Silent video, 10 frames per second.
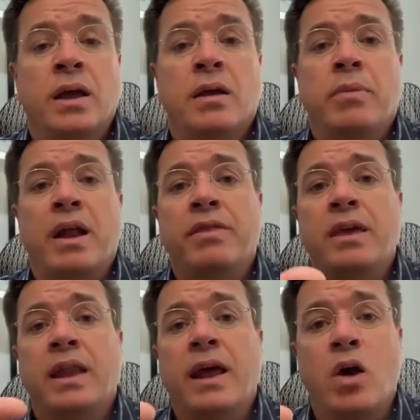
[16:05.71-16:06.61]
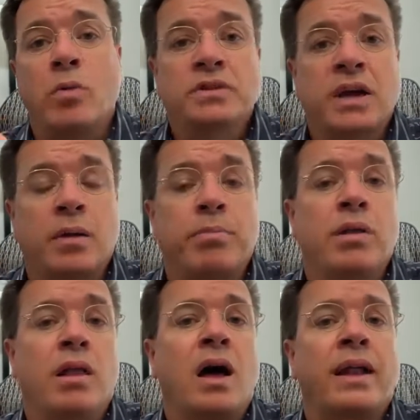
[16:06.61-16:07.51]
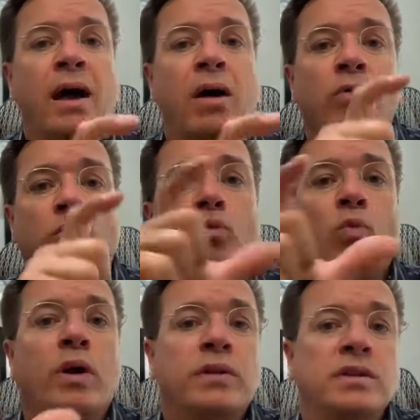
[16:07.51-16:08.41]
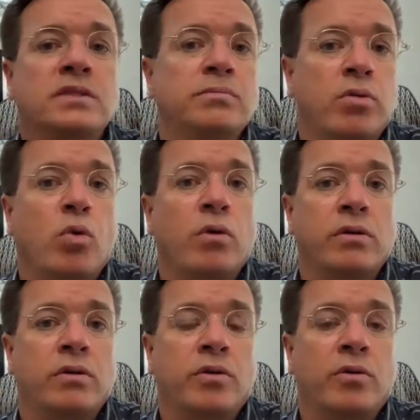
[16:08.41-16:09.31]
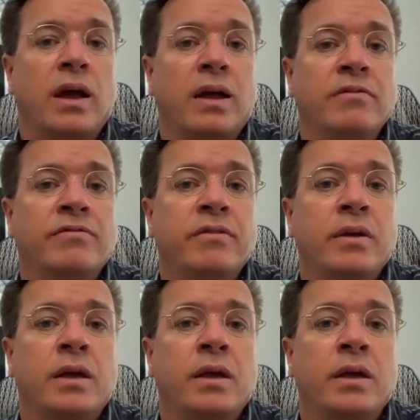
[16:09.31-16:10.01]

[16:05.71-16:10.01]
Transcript: But I think it helps kind of plot out what is important in your life.